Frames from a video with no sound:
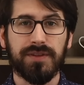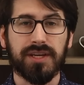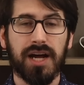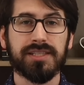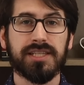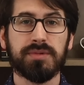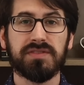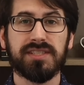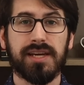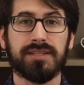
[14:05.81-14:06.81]
The concept
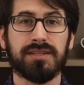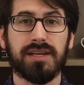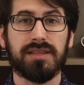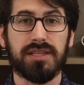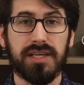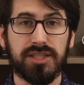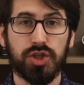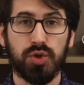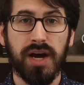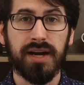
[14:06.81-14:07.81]
of Satan in these
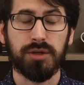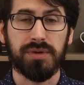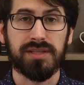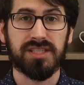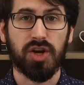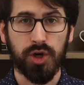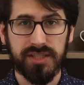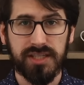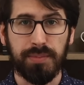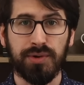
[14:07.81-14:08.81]
two documents are
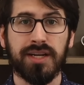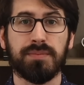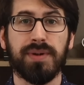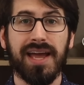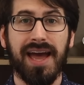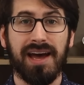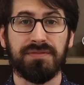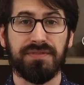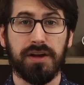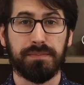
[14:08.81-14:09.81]
separated by
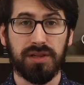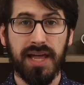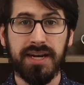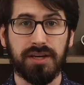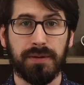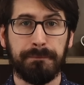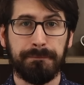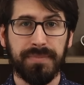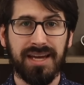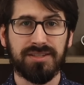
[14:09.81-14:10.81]
half a millennium,
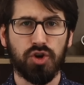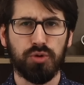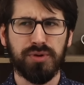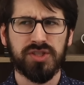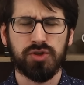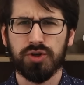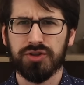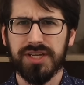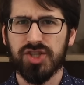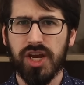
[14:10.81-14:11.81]
and almost
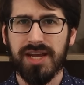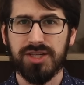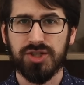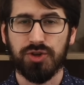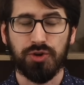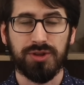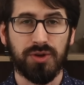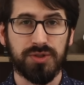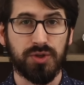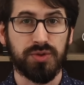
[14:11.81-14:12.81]
certainly changed during
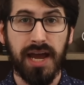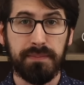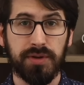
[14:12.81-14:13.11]
those two time